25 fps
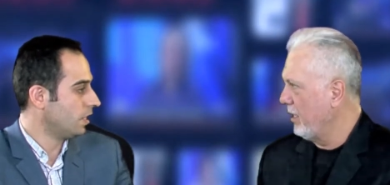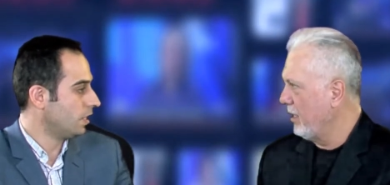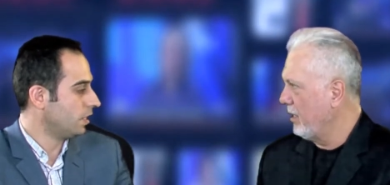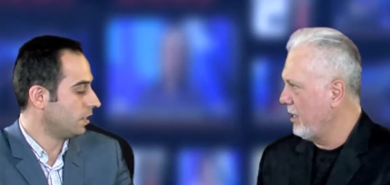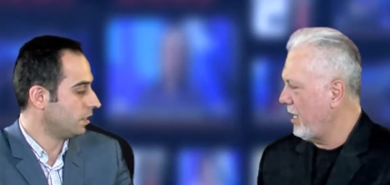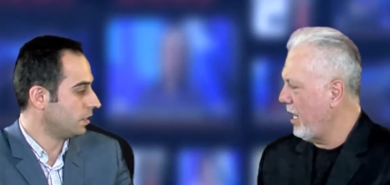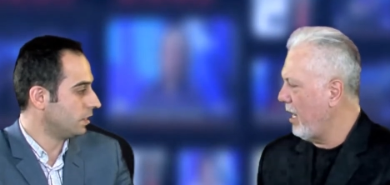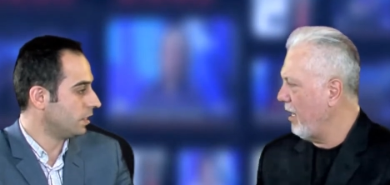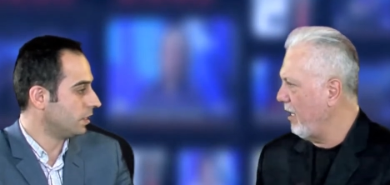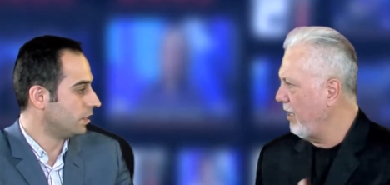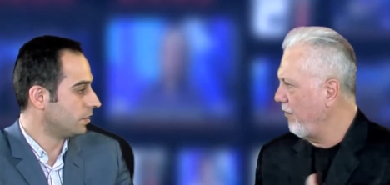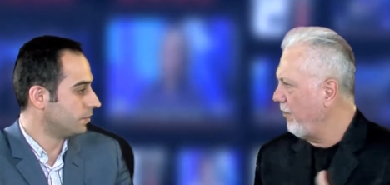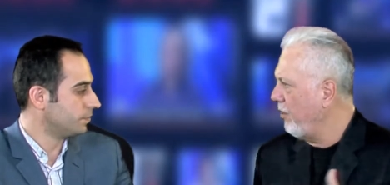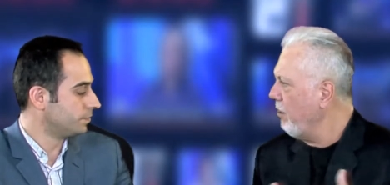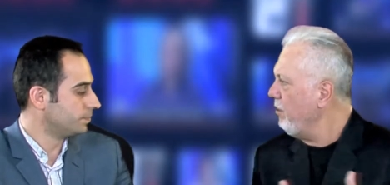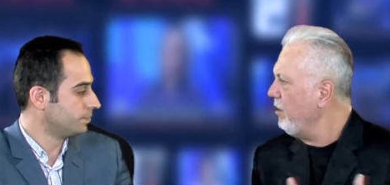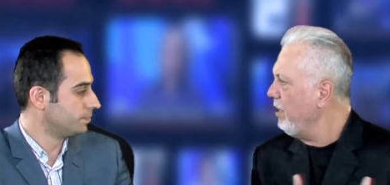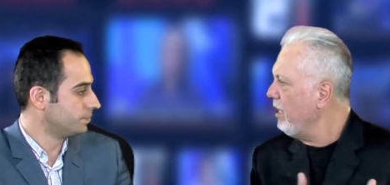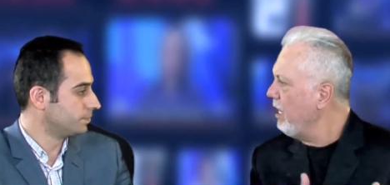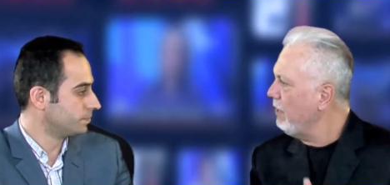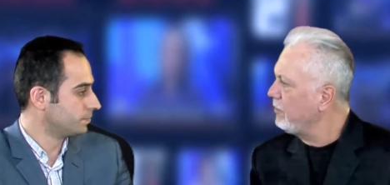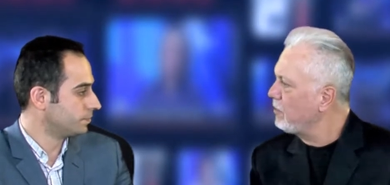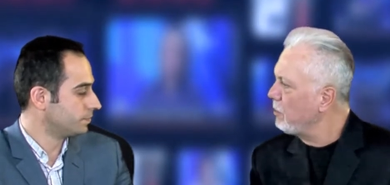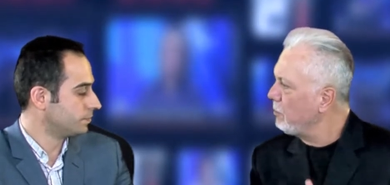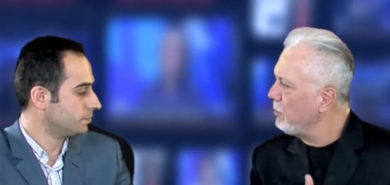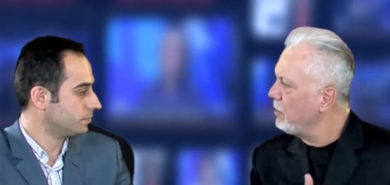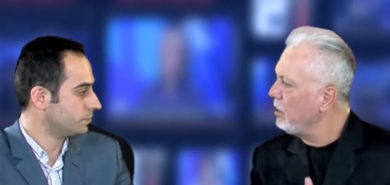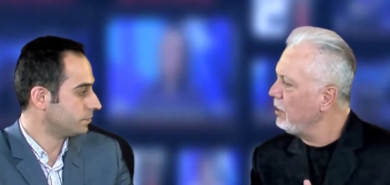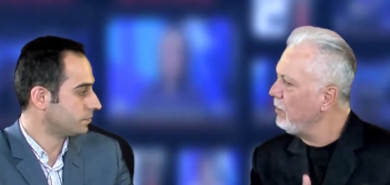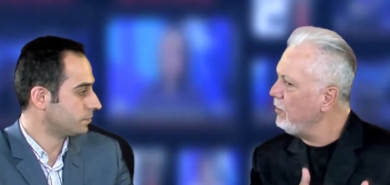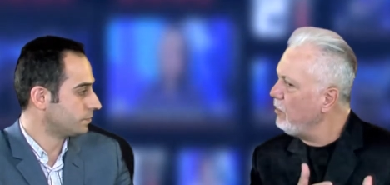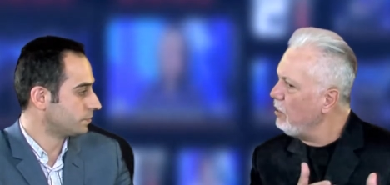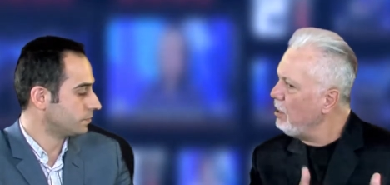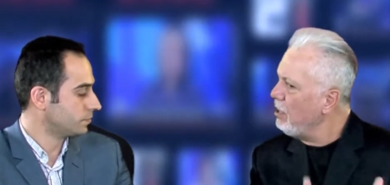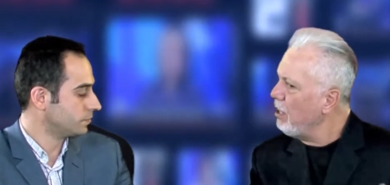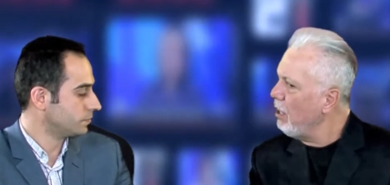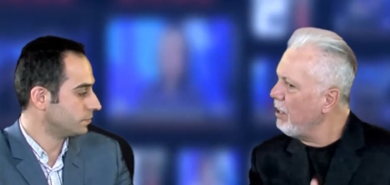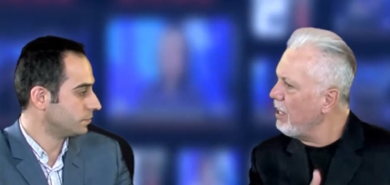Speaker 1: Now, if you didn't have to, if
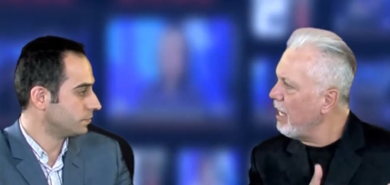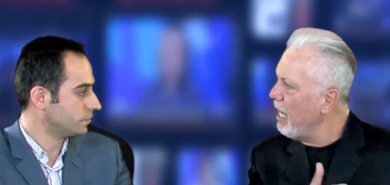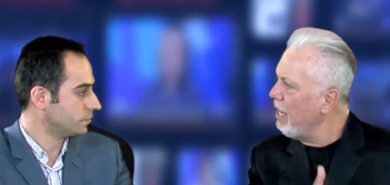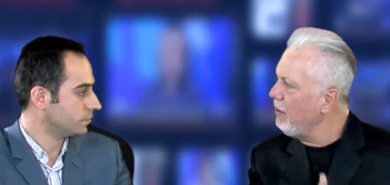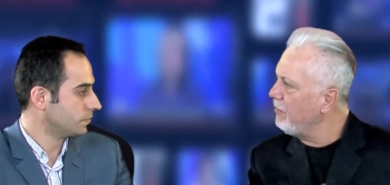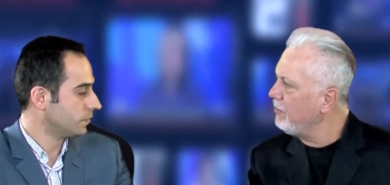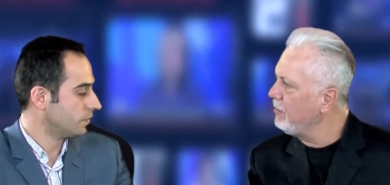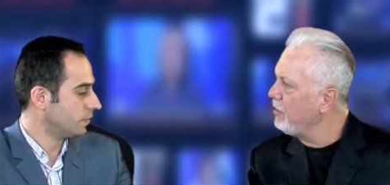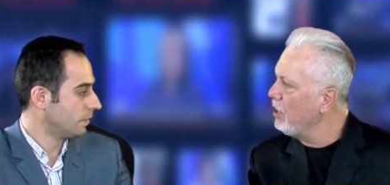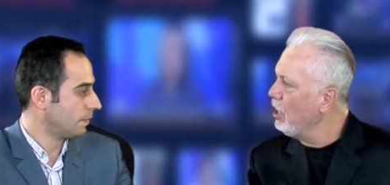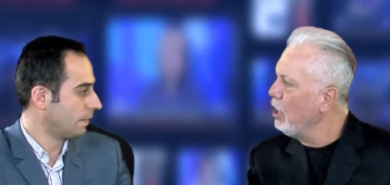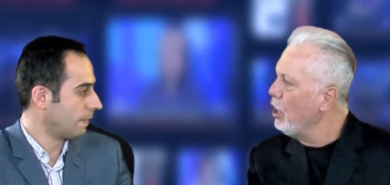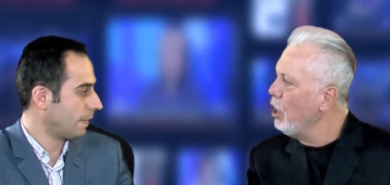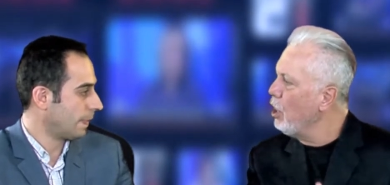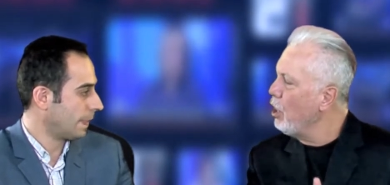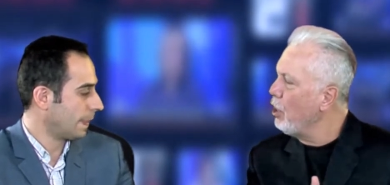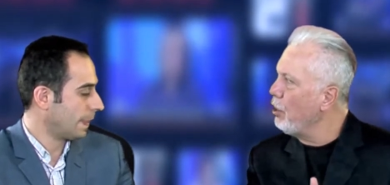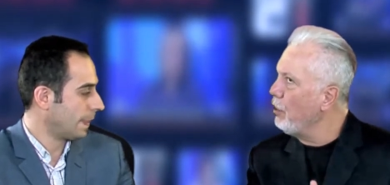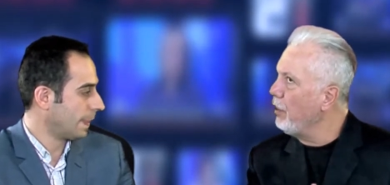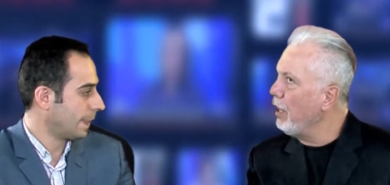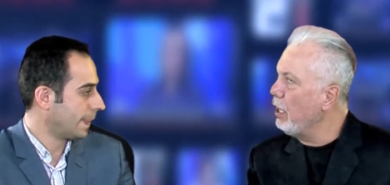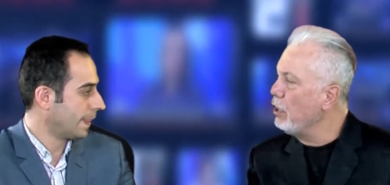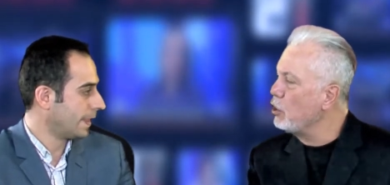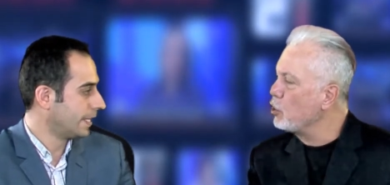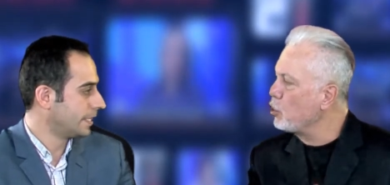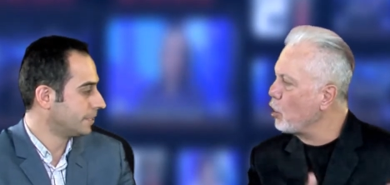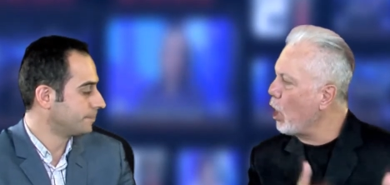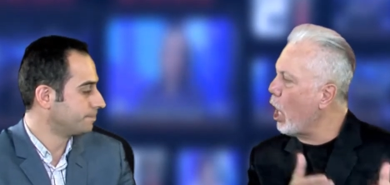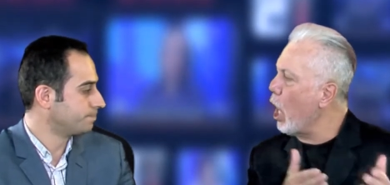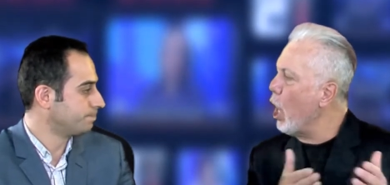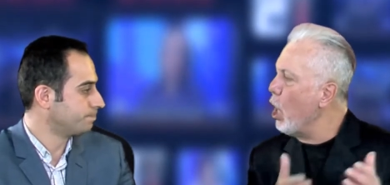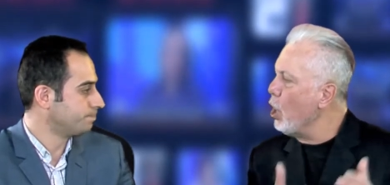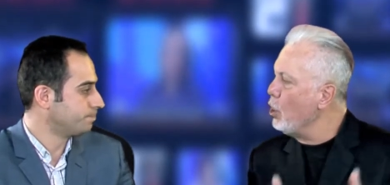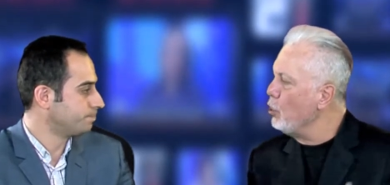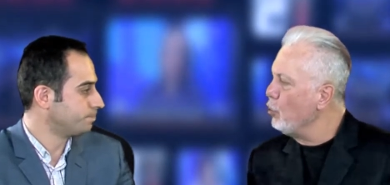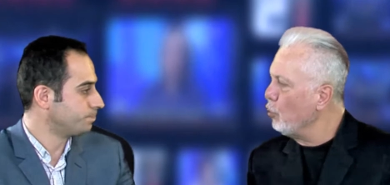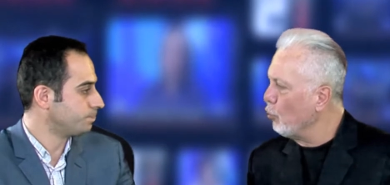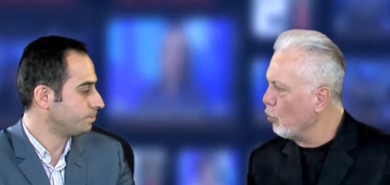you don't have, those
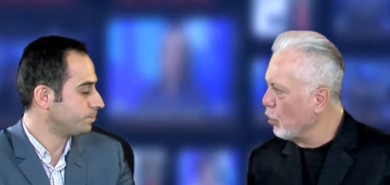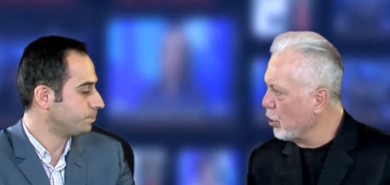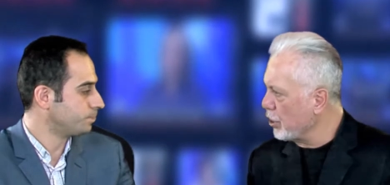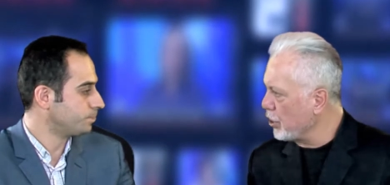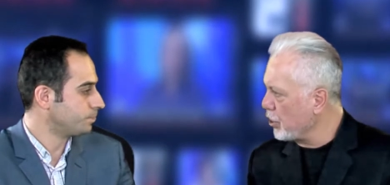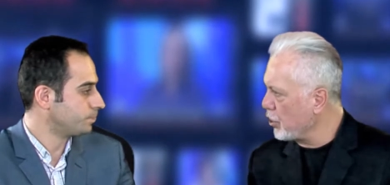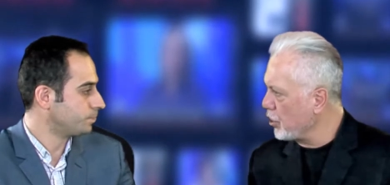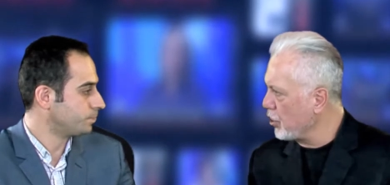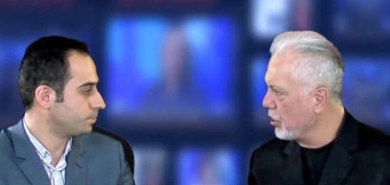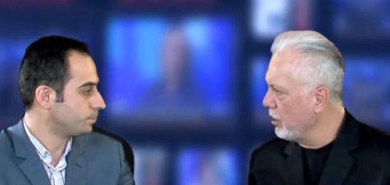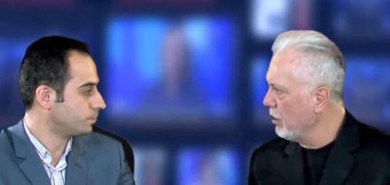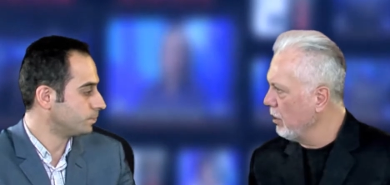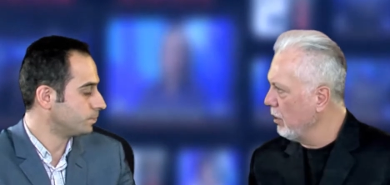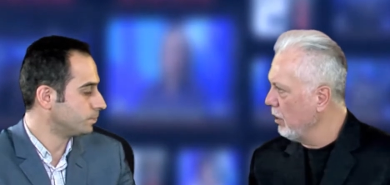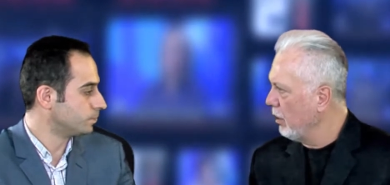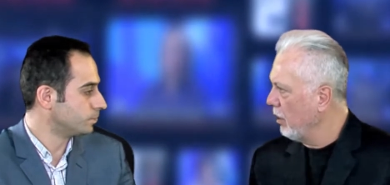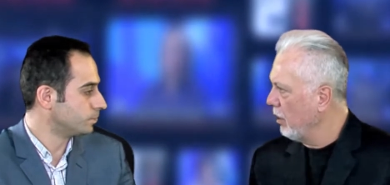onerous mm.